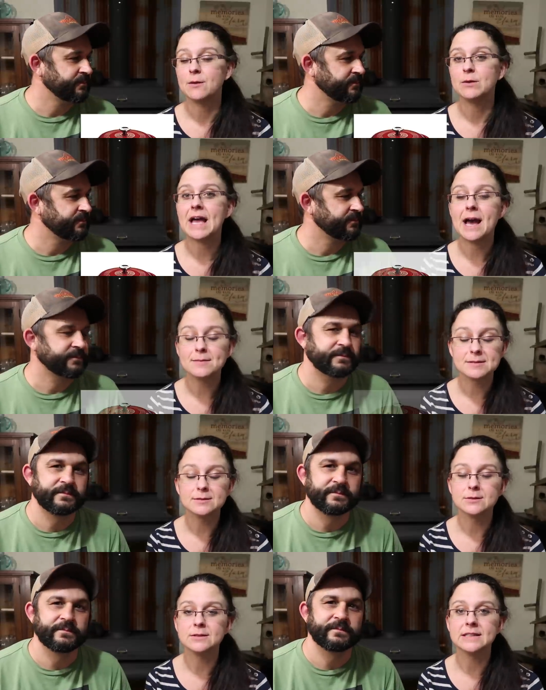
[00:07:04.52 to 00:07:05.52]
Speaker 1: and we
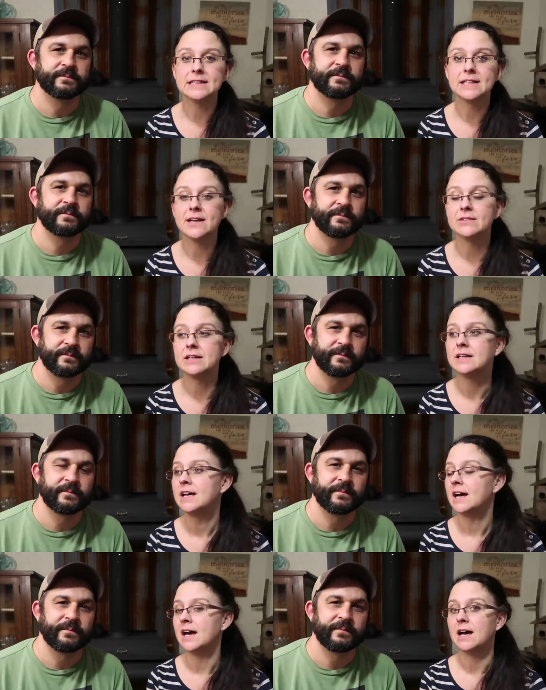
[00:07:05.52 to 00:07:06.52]
absolutely love it.
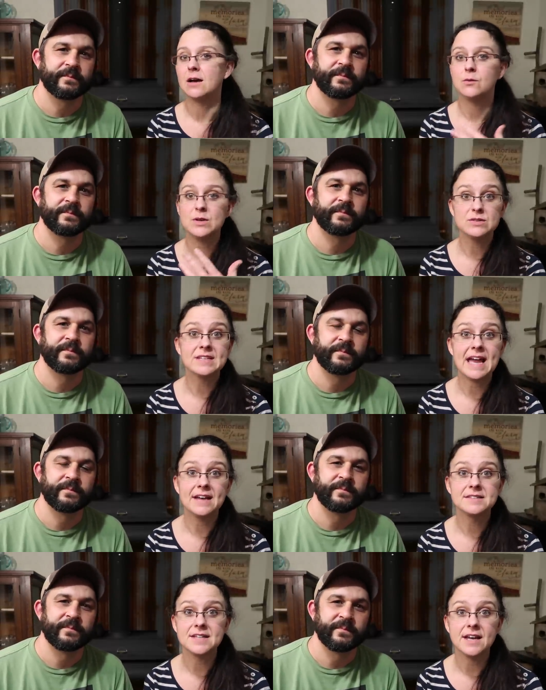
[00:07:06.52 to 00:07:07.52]
We use cast